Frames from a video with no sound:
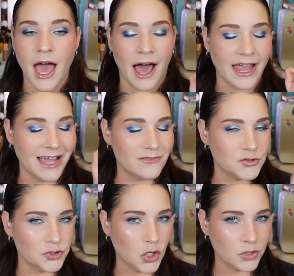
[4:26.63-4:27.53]
I have
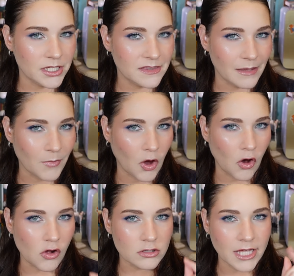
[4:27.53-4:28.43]
noted them
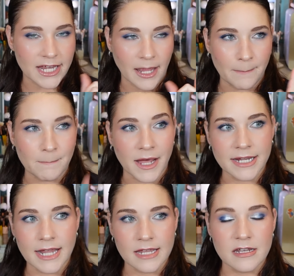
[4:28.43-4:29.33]
all and I
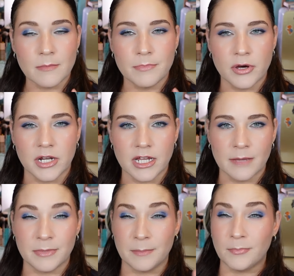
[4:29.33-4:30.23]
might end up putting up a